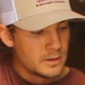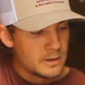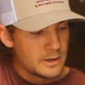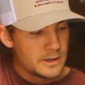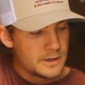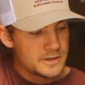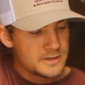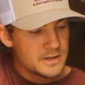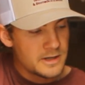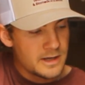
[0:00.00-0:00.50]

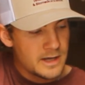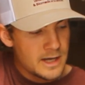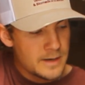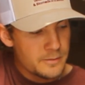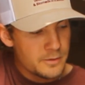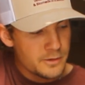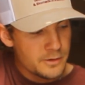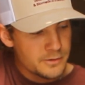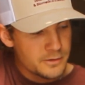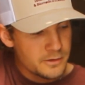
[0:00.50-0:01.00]
here's the
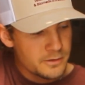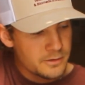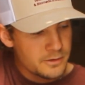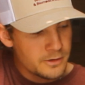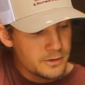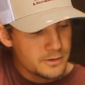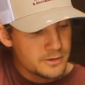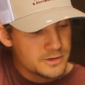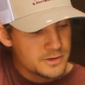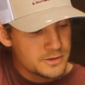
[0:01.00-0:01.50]
hammer on the
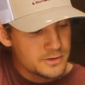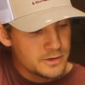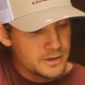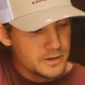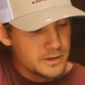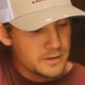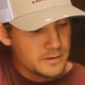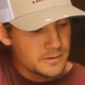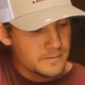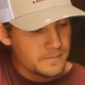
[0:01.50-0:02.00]
3rd
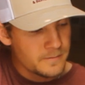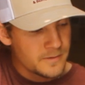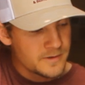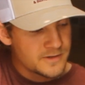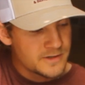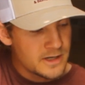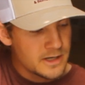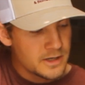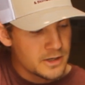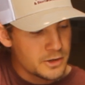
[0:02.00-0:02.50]
string,
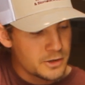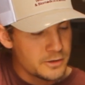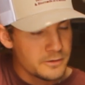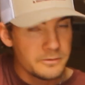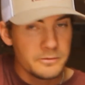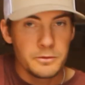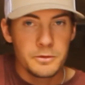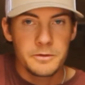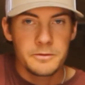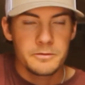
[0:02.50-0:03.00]
2nd on the
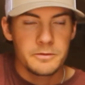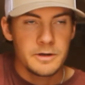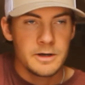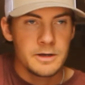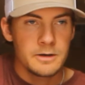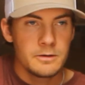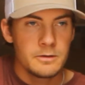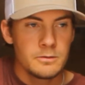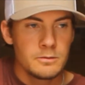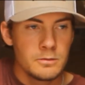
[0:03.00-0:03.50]
4th
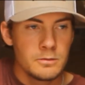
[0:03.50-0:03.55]
fret.